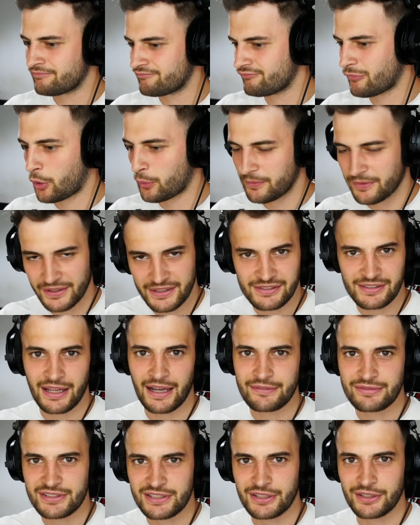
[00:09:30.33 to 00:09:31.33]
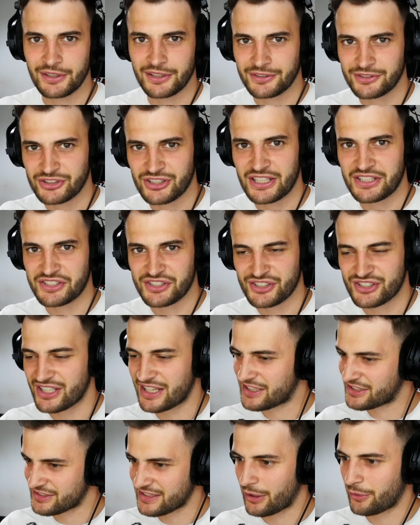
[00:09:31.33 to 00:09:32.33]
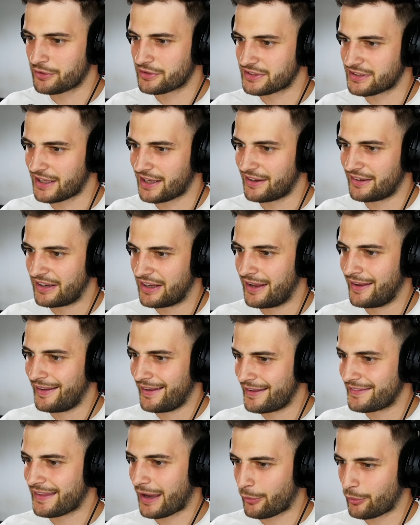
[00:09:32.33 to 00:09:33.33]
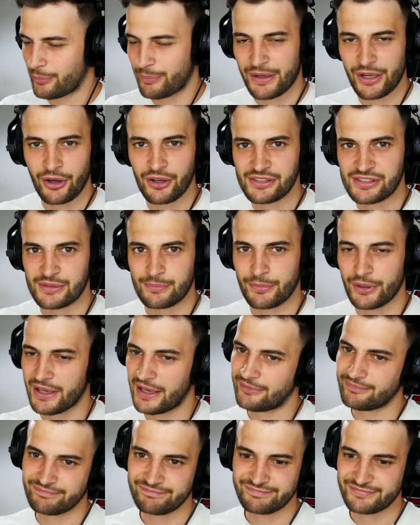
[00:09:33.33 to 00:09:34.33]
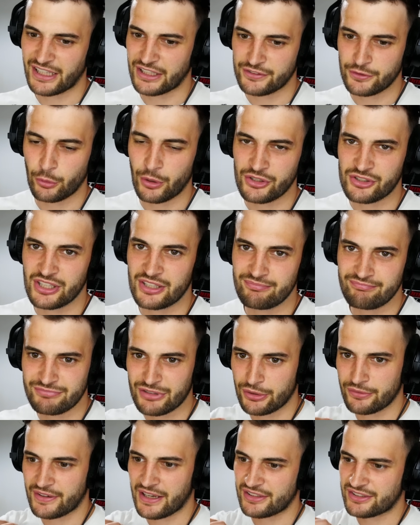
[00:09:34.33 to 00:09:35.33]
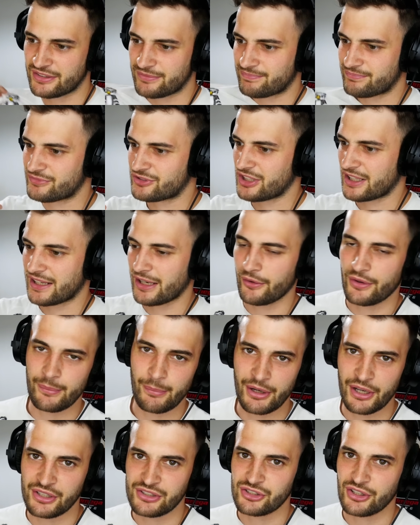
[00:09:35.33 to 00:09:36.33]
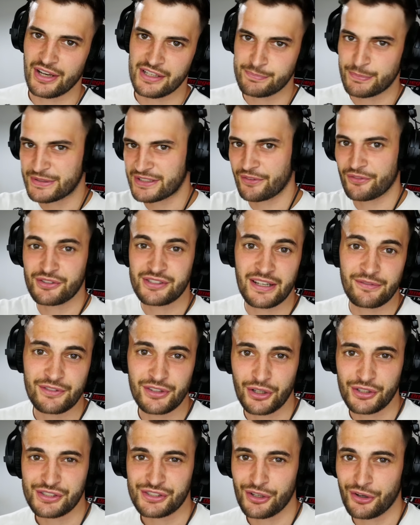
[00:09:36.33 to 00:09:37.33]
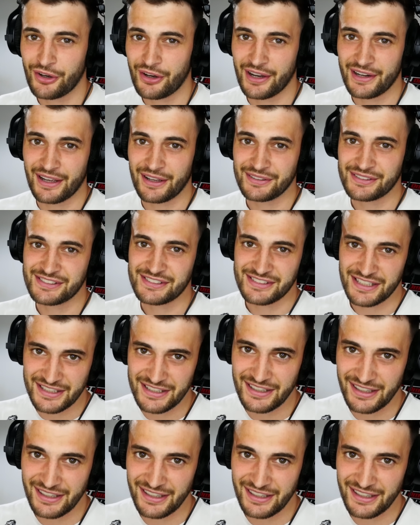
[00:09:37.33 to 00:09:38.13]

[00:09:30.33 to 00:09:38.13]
Hopefully it's Lifesteal Season 6. That would be awesome. But yeah. Thanks for watching. Don't forget to check out the merch on sp77.store, and I'll see you